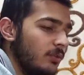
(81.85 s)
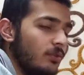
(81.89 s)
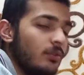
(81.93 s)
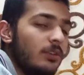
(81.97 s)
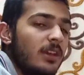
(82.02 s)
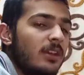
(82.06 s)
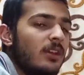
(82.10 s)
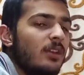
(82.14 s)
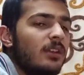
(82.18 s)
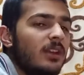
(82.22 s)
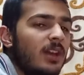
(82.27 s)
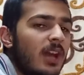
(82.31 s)
You
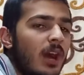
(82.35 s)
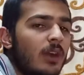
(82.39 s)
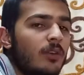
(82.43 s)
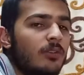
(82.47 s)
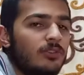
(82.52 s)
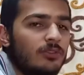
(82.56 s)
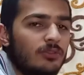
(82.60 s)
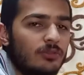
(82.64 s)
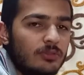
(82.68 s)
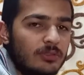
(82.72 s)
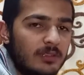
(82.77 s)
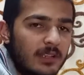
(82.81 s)
cannot
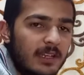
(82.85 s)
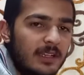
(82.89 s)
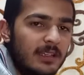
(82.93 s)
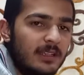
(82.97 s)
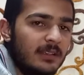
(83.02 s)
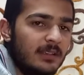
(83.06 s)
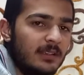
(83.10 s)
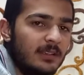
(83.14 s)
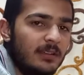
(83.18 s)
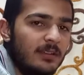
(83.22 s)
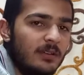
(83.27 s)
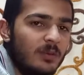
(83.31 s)
count juice,
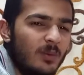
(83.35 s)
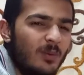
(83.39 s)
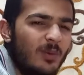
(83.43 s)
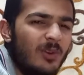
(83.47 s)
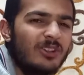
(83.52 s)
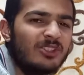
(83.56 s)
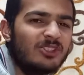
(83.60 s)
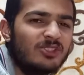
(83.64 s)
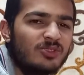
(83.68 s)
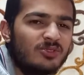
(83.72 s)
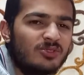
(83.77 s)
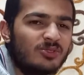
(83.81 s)
right?
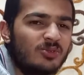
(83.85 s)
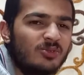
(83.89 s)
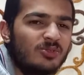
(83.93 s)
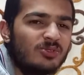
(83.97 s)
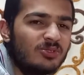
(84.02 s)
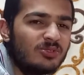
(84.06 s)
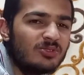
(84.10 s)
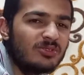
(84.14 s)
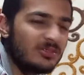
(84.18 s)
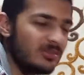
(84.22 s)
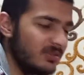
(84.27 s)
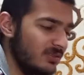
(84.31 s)
One juice, two
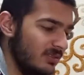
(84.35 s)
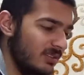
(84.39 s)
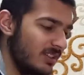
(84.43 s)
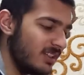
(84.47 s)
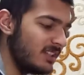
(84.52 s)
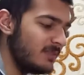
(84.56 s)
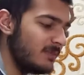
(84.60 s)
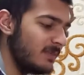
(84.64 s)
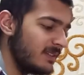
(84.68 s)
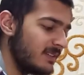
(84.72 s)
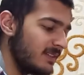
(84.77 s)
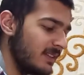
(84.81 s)
juice,
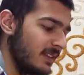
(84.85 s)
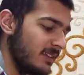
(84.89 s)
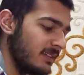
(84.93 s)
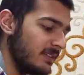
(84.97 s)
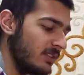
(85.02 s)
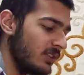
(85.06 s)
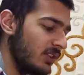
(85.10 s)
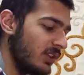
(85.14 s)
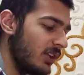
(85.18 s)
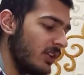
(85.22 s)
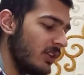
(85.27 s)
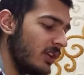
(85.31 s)
doesn't make
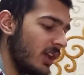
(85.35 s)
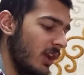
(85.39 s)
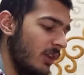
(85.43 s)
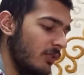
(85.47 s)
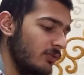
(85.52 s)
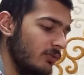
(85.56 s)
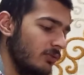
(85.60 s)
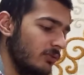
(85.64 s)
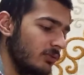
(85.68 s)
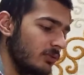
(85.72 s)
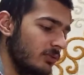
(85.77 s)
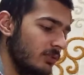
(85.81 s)
sense. You cannot
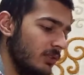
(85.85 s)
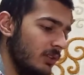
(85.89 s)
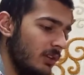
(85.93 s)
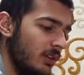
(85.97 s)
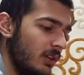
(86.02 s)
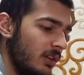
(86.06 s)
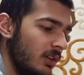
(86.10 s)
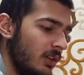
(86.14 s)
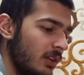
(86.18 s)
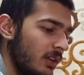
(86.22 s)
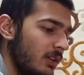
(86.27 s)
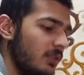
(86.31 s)
count juice.
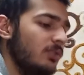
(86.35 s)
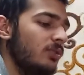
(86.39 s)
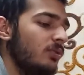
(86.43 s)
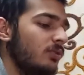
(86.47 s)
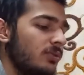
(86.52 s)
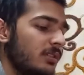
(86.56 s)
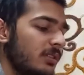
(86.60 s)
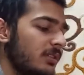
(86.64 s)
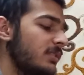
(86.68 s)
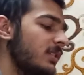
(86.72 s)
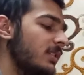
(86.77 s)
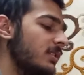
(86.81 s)

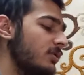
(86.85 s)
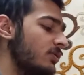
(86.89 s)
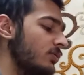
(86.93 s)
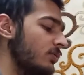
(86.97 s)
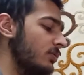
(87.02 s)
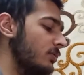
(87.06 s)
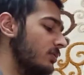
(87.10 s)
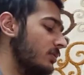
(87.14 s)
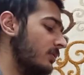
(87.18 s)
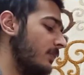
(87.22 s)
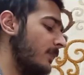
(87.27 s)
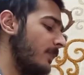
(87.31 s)
Juice is just
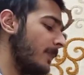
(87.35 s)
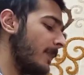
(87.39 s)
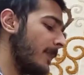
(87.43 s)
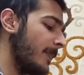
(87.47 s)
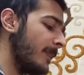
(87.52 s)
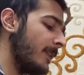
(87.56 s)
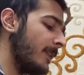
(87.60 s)
juice.